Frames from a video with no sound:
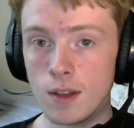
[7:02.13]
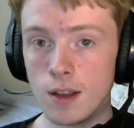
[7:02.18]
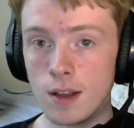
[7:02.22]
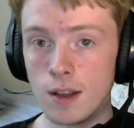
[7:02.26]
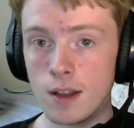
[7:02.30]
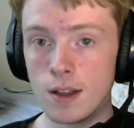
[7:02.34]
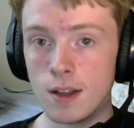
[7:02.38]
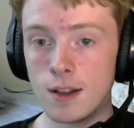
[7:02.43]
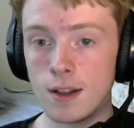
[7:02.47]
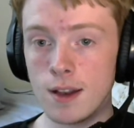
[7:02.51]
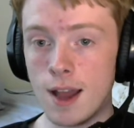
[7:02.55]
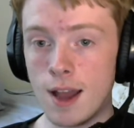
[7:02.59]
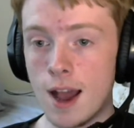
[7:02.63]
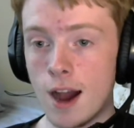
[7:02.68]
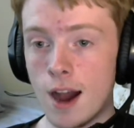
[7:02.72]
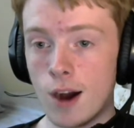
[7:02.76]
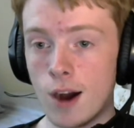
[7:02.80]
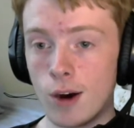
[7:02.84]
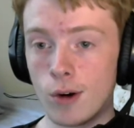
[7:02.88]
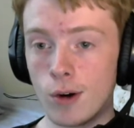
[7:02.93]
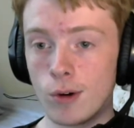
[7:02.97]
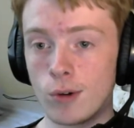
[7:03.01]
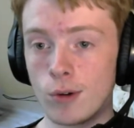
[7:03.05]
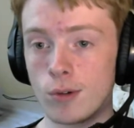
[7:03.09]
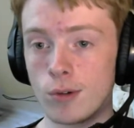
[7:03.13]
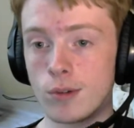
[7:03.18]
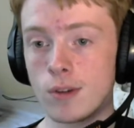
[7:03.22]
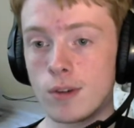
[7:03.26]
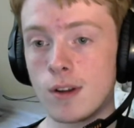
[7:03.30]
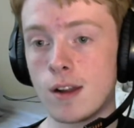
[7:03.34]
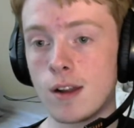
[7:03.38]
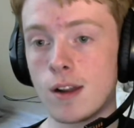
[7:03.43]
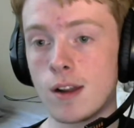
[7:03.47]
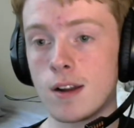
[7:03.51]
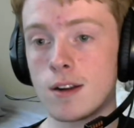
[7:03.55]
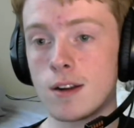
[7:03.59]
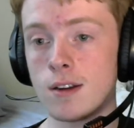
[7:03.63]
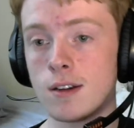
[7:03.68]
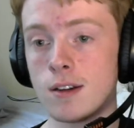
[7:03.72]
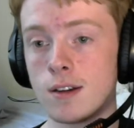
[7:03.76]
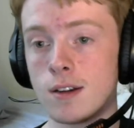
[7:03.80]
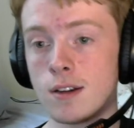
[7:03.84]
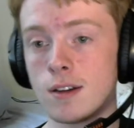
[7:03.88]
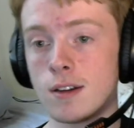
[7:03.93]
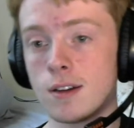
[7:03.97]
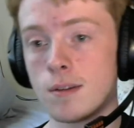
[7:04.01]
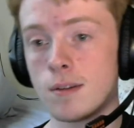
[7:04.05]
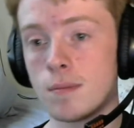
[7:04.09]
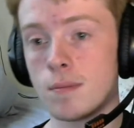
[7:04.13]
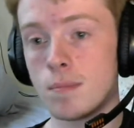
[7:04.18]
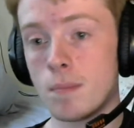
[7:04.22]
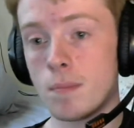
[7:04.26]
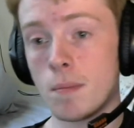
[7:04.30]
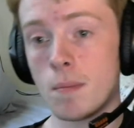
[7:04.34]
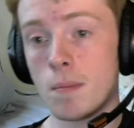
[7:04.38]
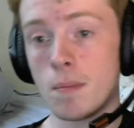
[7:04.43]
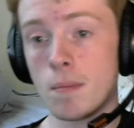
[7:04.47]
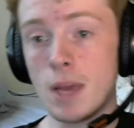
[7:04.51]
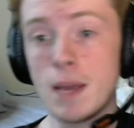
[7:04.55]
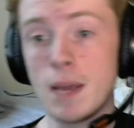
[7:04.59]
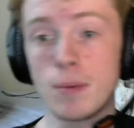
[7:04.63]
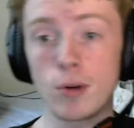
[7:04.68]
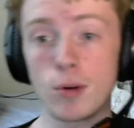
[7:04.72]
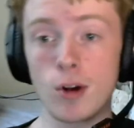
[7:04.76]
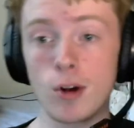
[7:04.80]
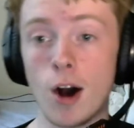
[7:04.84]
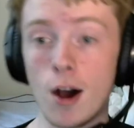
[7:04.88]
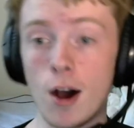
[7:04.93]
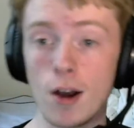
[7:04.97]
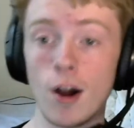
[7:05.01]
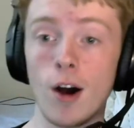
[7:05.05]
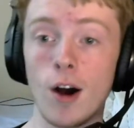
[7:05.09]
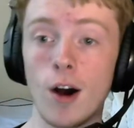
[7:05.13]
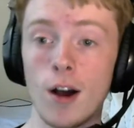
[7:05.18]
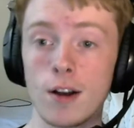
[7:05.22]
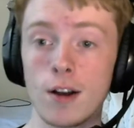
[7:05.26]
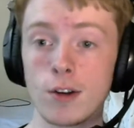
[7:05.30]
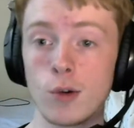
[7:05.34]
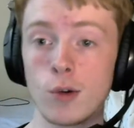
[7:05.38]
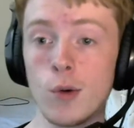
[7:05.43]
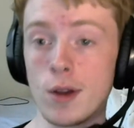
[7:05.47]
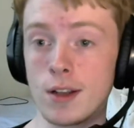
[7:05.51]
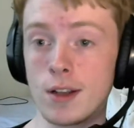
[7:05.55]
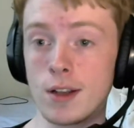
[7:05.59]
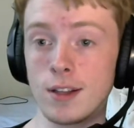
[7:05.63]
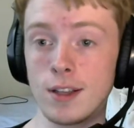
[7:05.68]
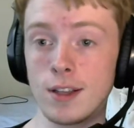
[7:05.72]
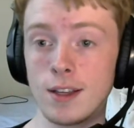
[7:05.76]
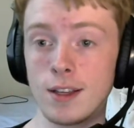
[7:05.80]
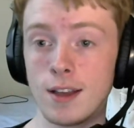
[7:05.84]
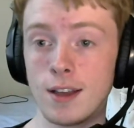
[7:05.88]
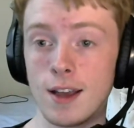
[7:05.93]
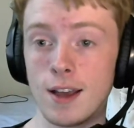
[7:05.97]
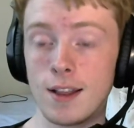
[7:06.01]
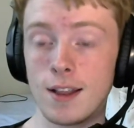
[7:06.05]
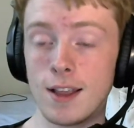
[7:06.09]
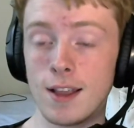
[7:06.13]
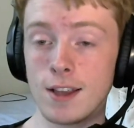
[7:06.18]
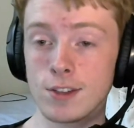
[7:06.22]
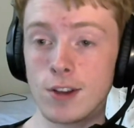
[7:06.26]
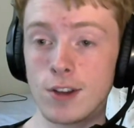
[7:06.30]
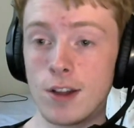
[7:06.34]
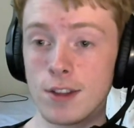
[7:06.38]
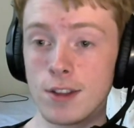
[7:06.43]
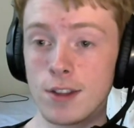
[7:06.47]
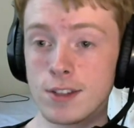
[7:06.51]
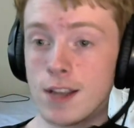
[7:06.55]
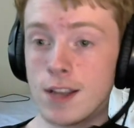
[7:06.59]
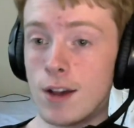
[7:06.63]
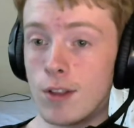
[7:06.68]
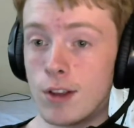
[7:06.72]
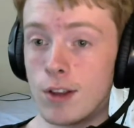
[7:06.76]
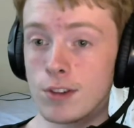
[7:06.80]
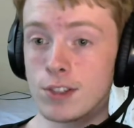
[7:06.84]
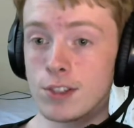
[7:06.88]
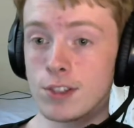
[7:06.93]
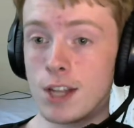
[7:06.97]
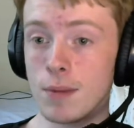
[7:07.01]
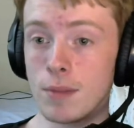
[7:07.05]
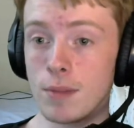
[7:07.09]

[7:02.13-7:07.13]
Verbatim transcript: Now, people caught on quickly, and they saw this Outlaws team.